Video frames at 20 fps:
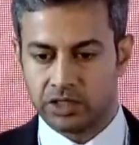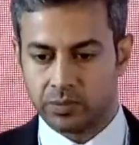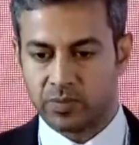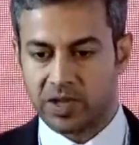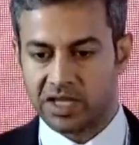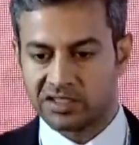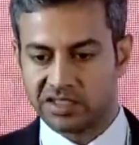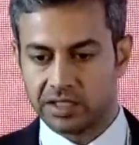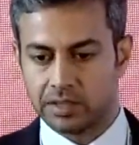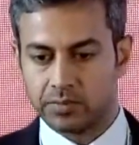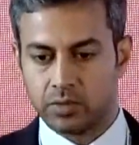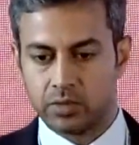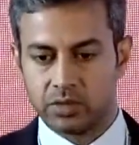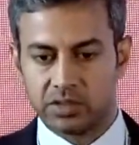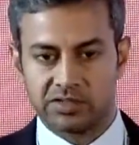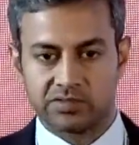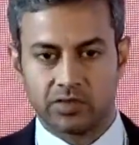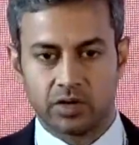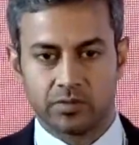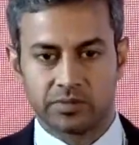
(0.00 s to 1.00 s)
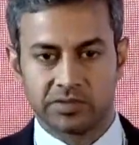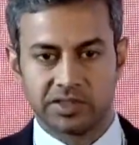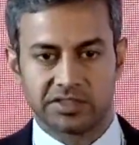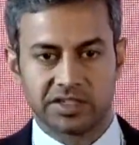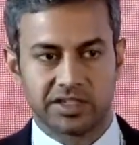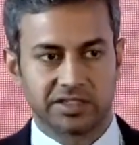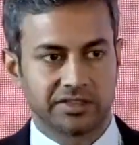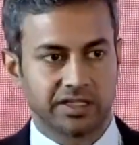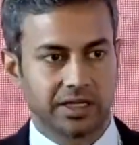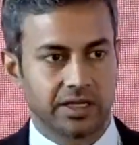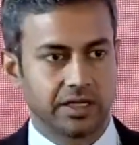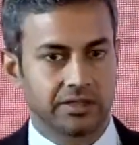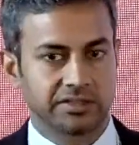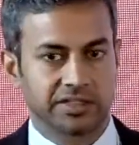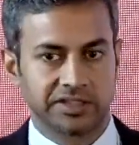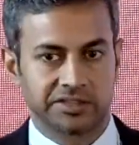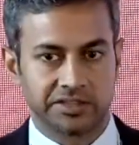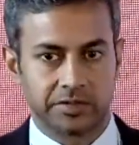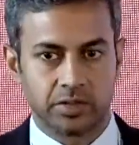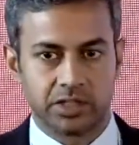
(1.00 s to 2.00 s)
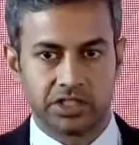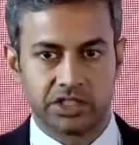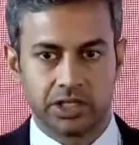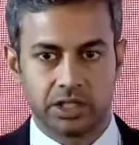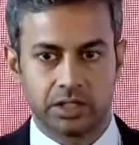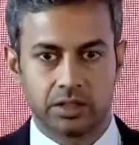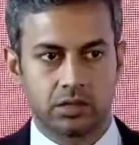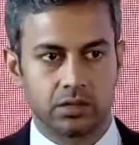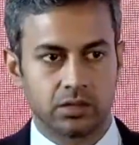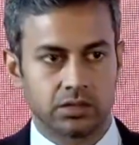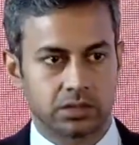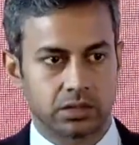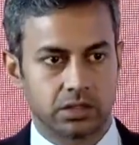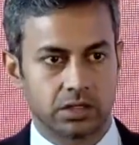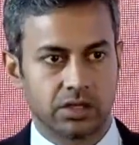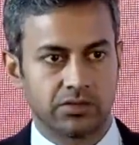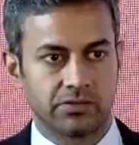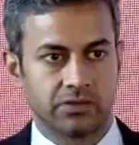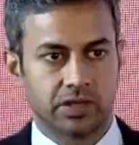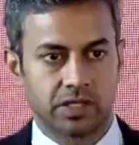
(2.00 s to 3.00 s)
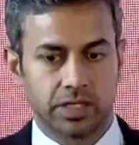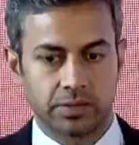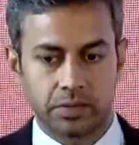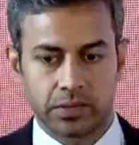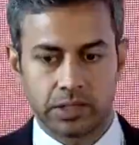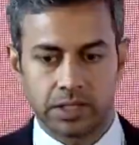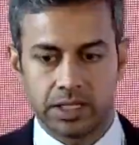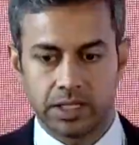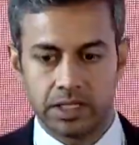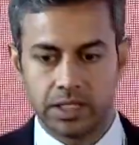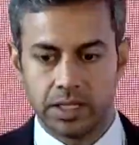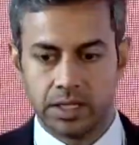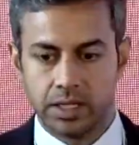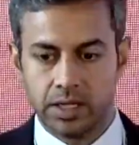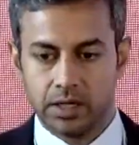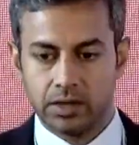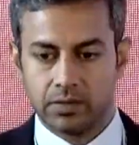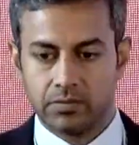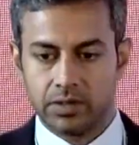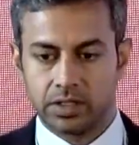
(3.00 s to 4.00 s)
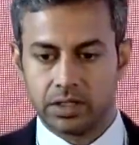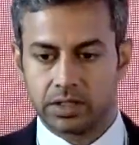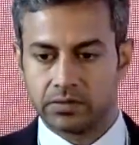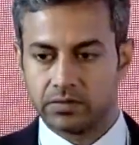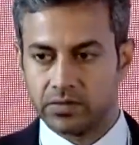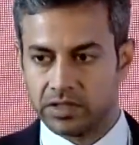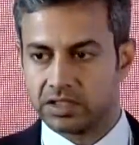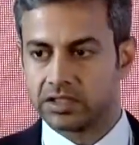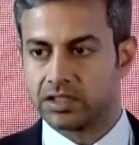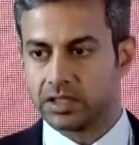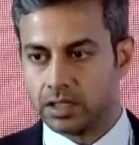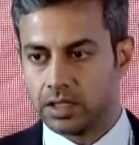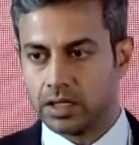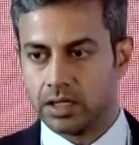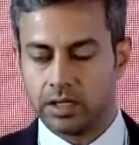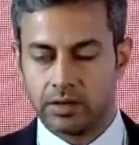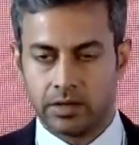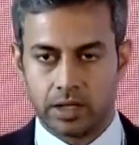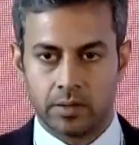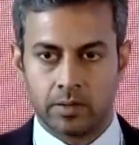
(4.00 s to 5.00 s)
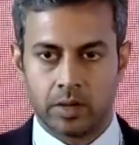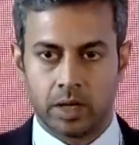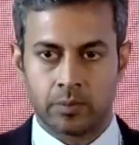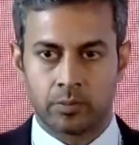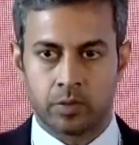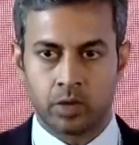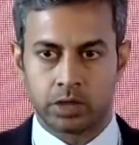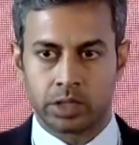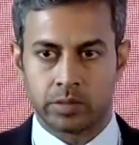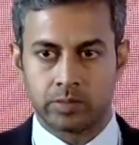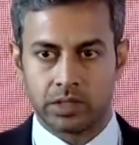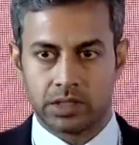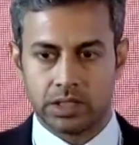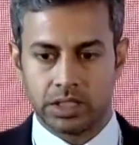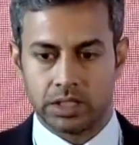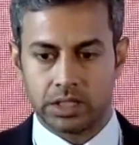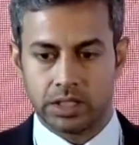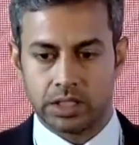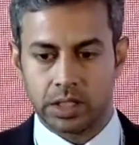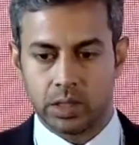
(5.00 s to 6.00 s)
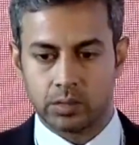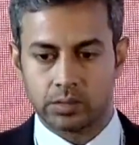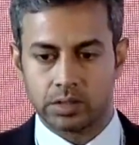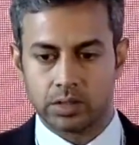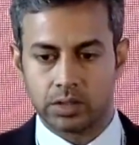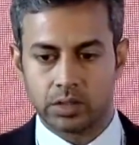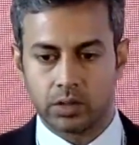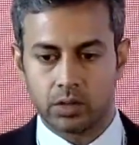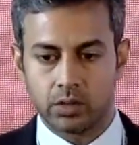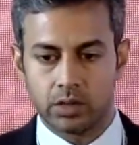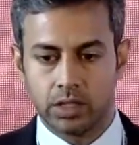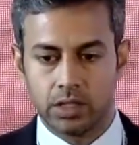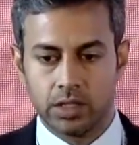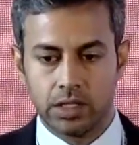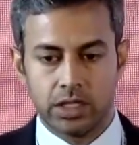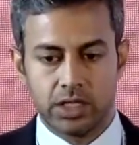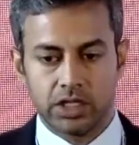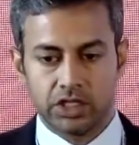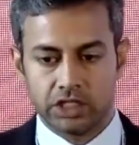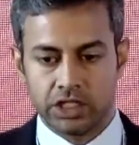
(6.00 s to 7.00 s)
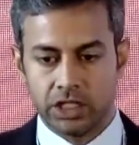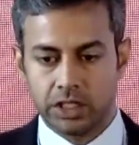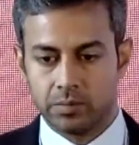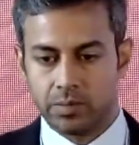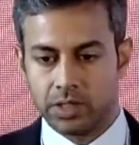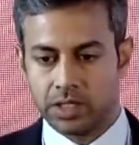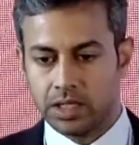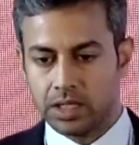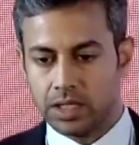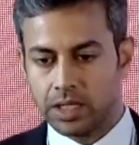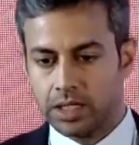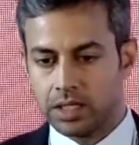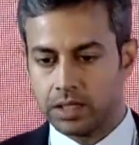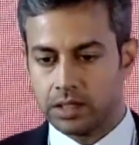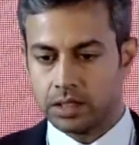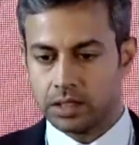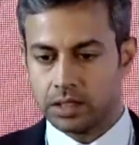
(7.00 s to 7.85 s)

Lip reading: plastic molds forms a sizable chunk, close to around 40%, which approximately 3,000 crore. Sheet metal dies